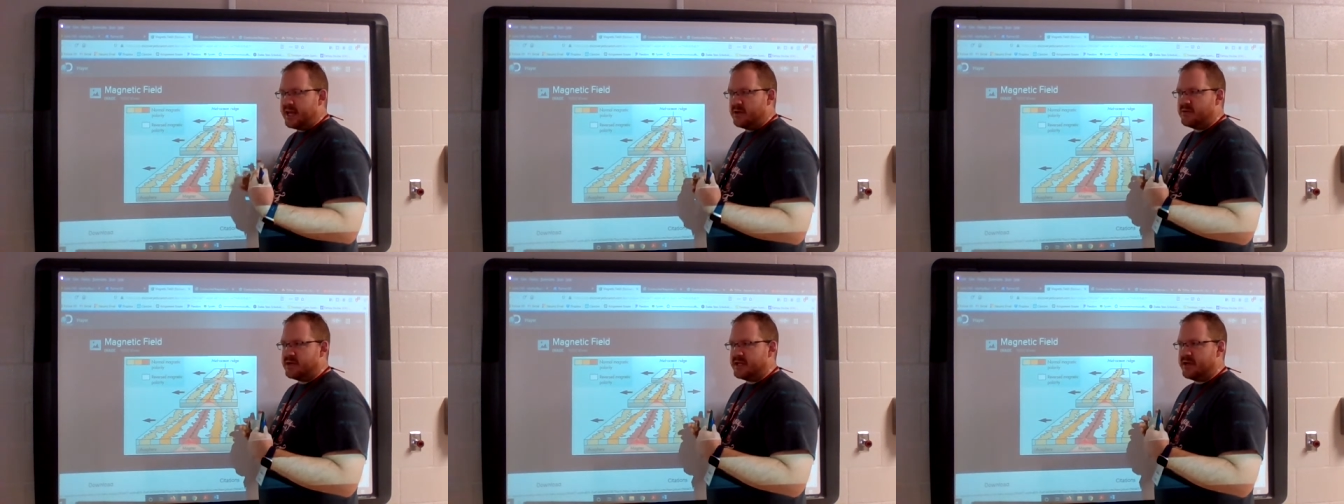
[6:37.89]
It,
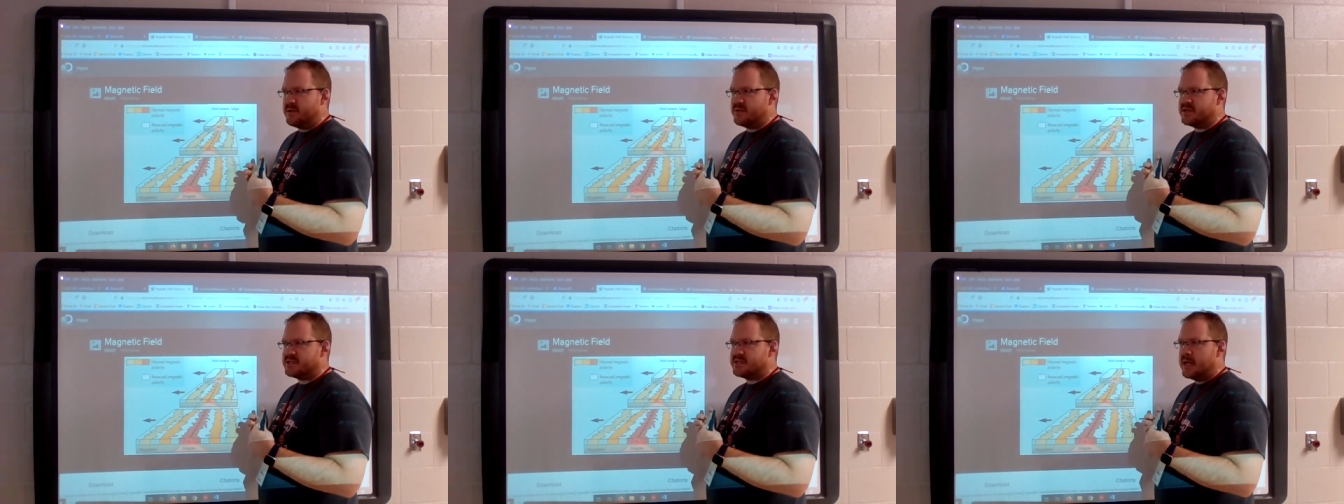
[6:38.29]
it
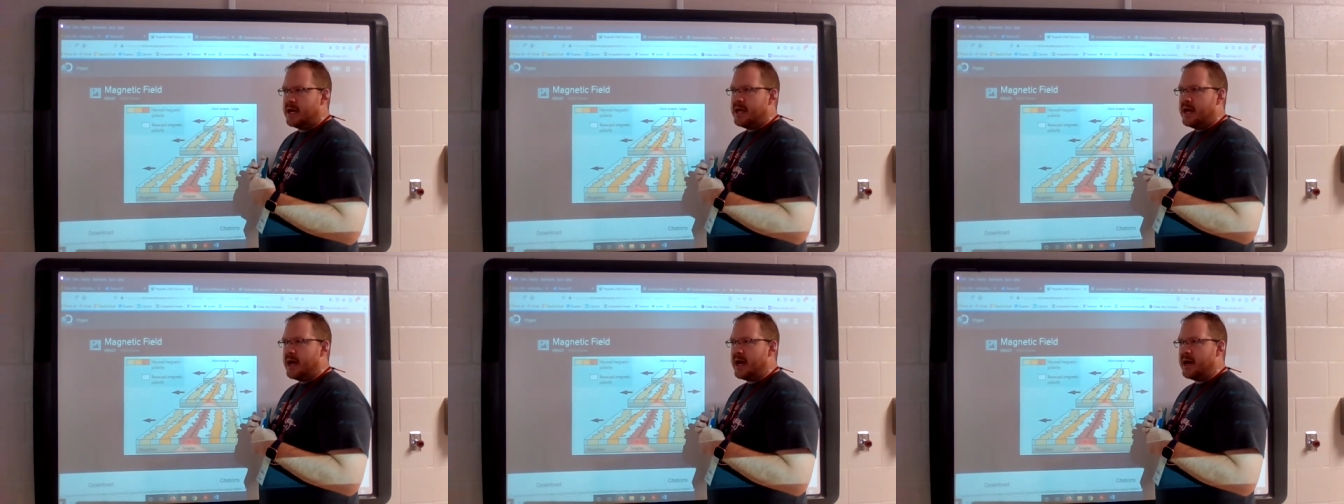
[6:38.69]
was
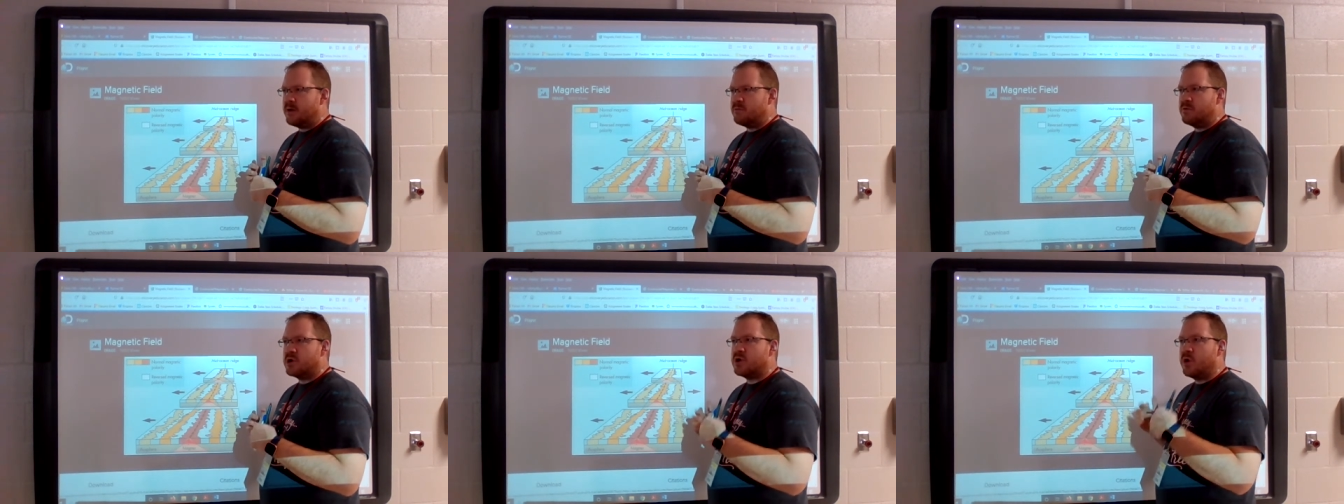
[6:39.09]
uh,
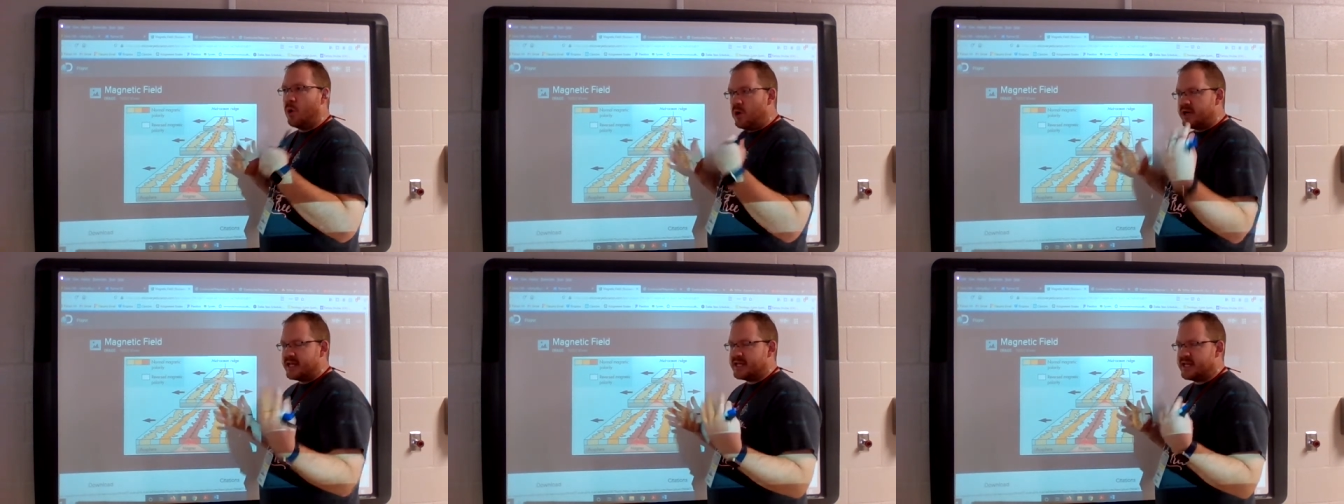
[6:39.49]

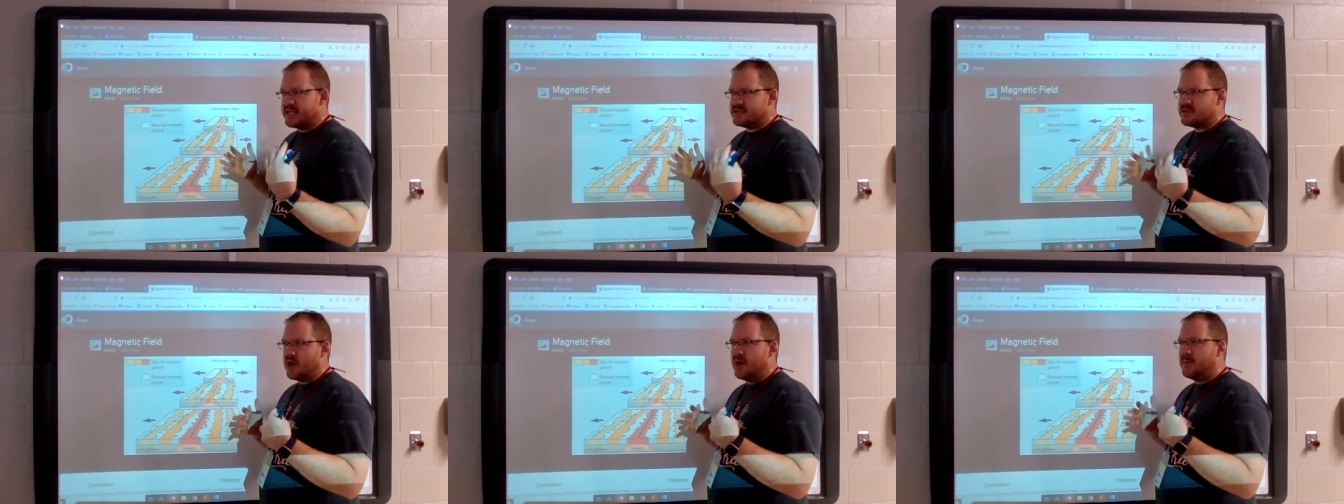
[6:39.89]
recording
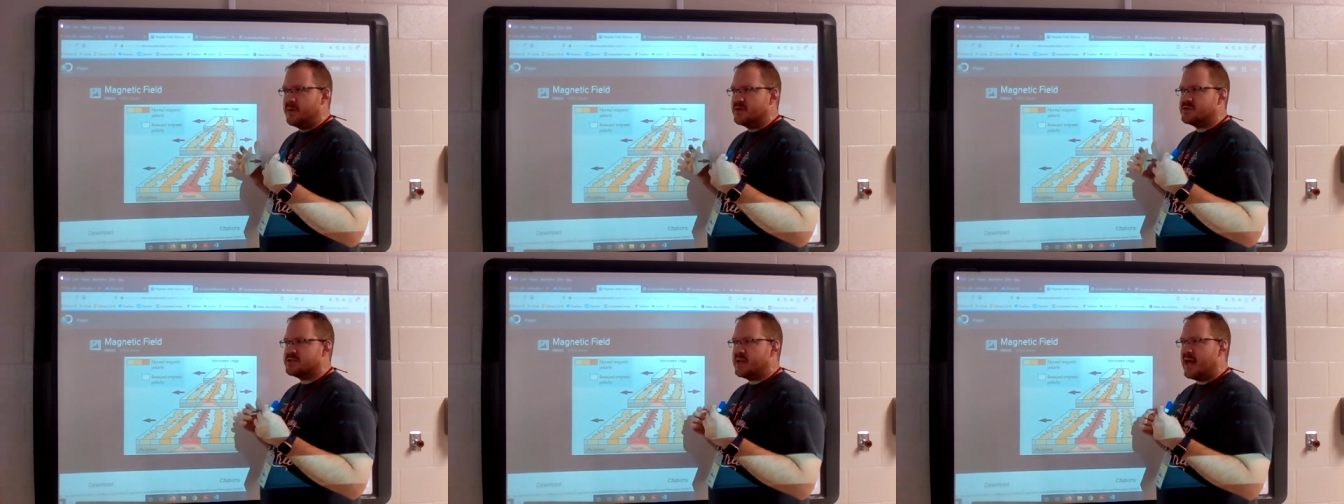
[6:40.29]
this
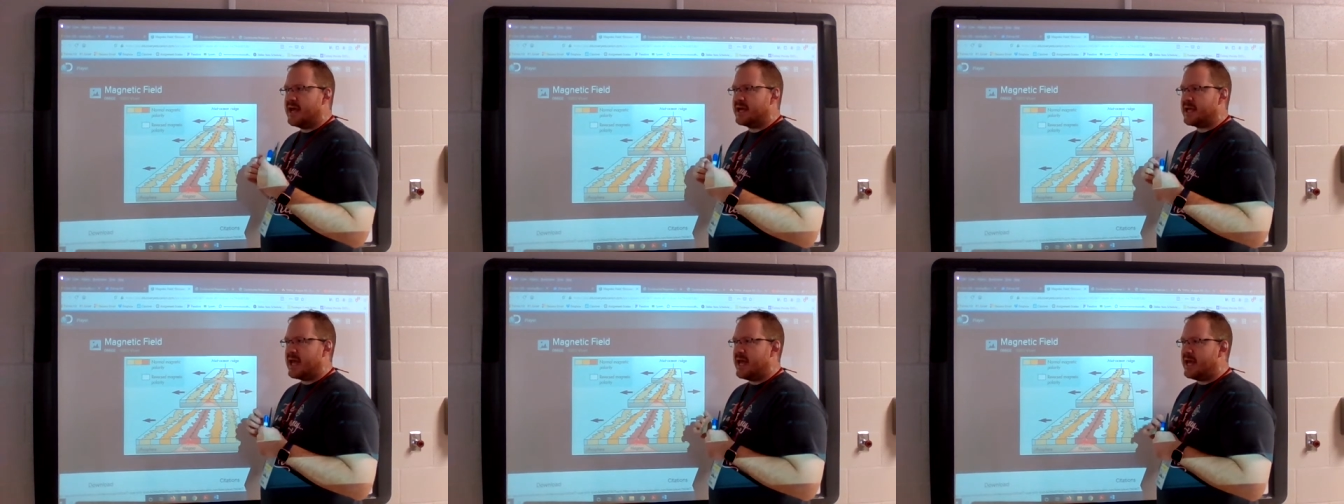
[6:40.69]
almost
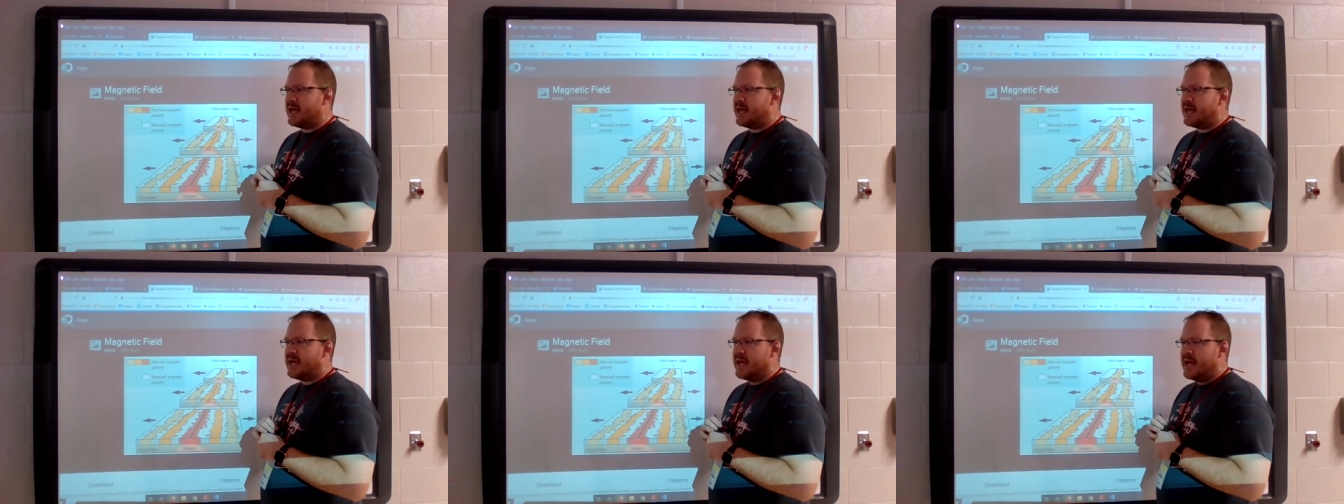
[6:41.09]
like
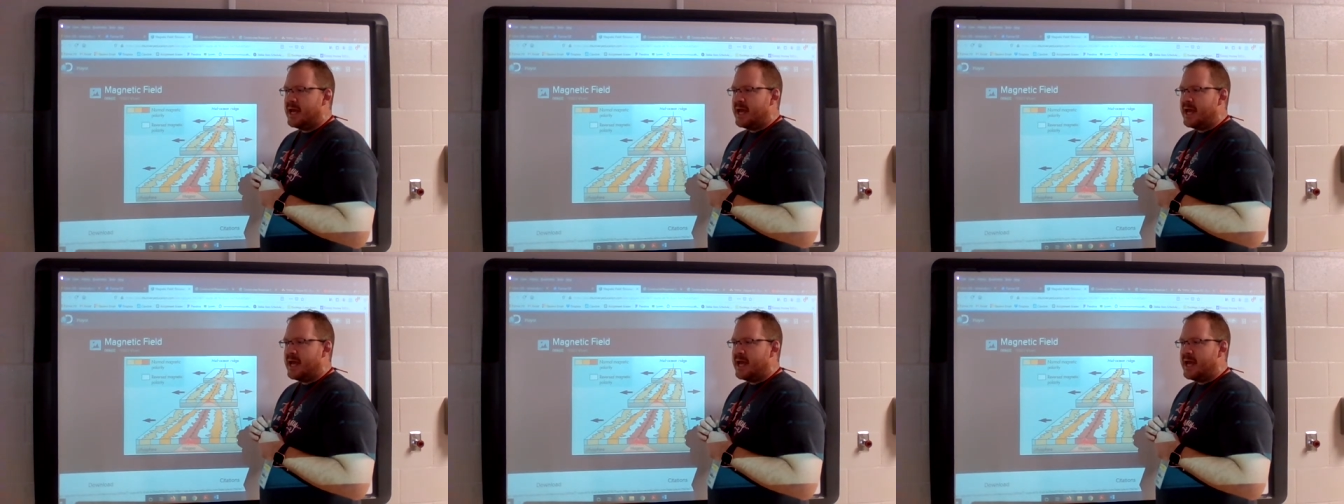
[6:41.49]
a,